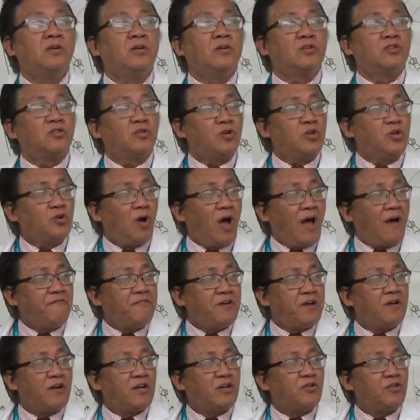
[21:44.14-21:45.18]
so you have
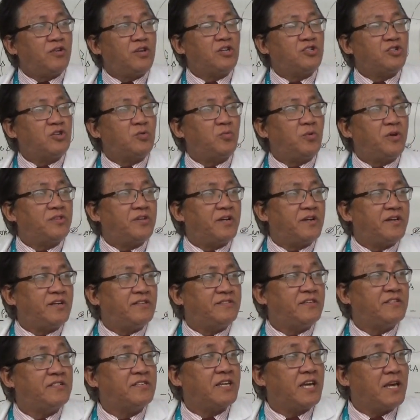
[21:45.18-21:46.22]
here a condition where there
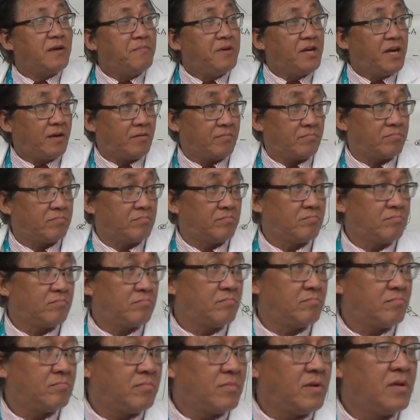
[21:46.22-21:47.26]
is ischemia.
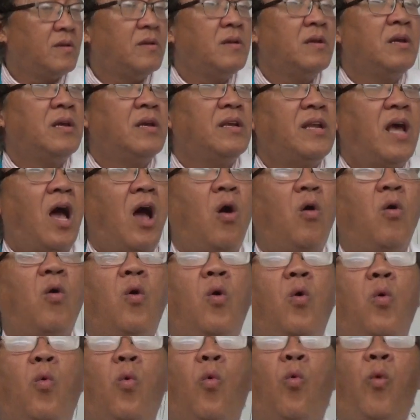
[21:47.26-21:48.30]

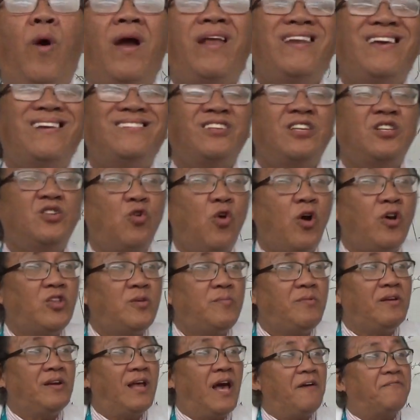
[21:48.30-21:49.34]
Now, when is it going to
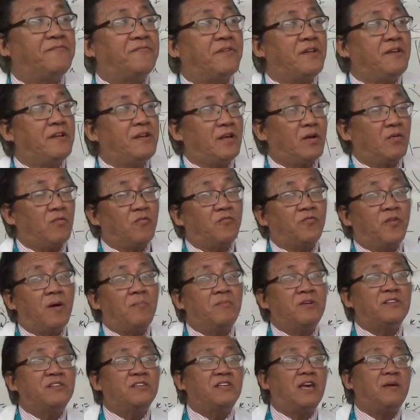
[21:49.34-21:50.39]
be life-threatening? From
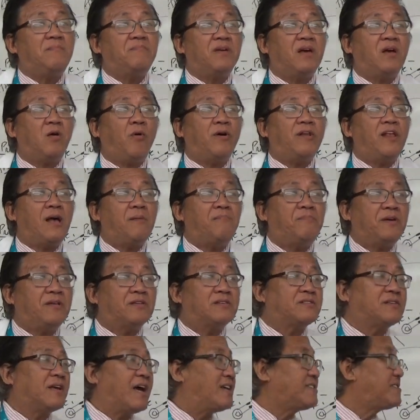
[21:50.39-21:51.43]
ischemia, what
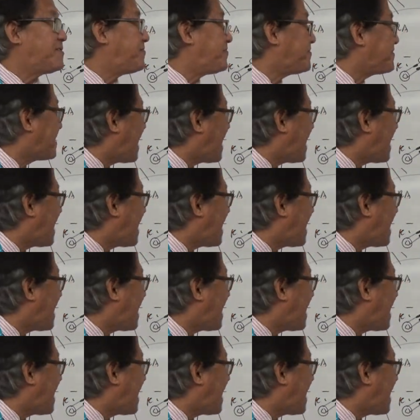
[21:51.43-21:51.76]
happens? As